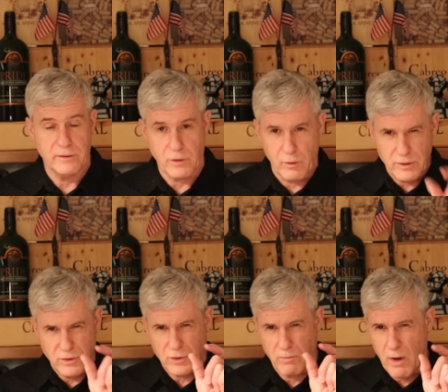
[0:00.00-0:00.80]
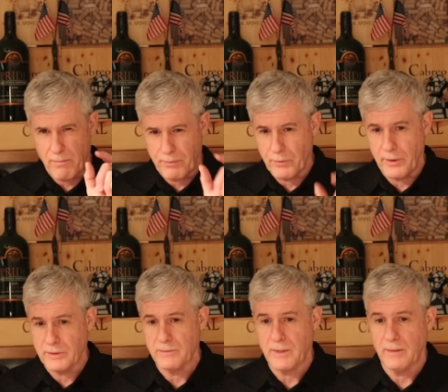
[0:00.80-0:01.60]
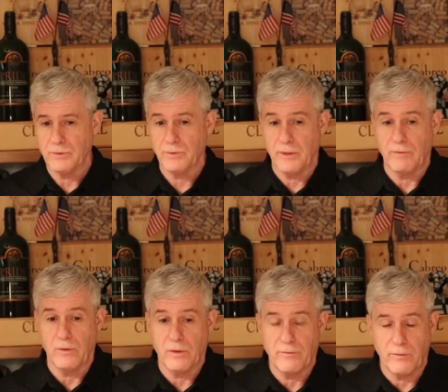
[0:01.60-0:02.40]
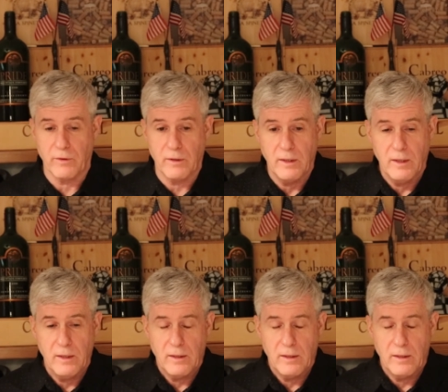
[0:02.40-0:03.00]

it's always in small print. Sometimes you really have to look for it.